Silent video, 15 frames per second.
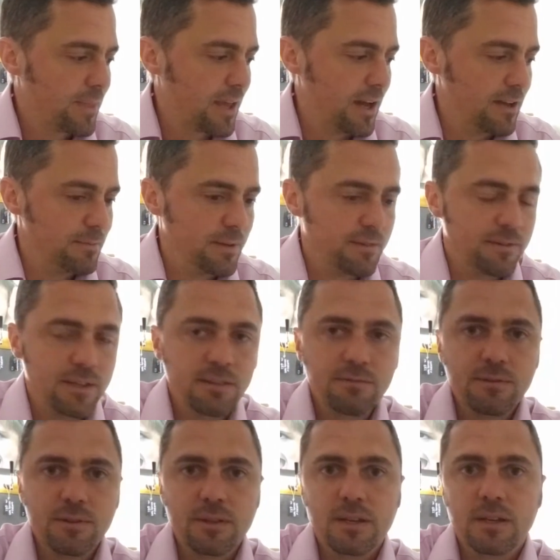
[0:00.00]
ABV
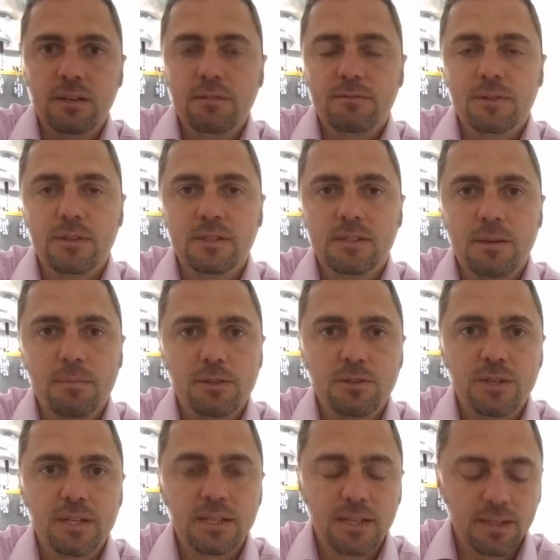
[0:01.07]
for the summer
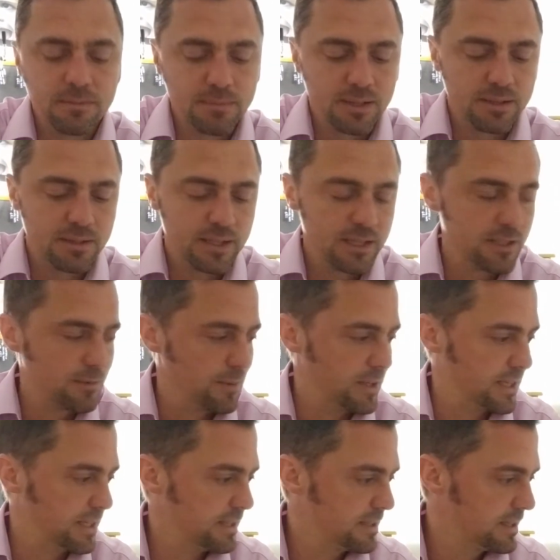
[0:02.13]
drinking, but it is what
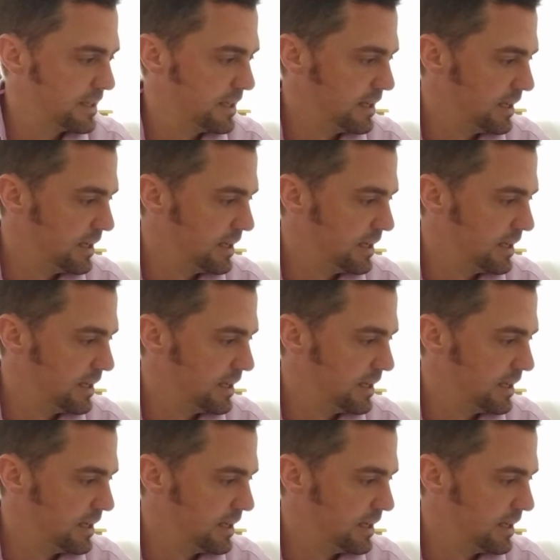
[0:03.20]
it is.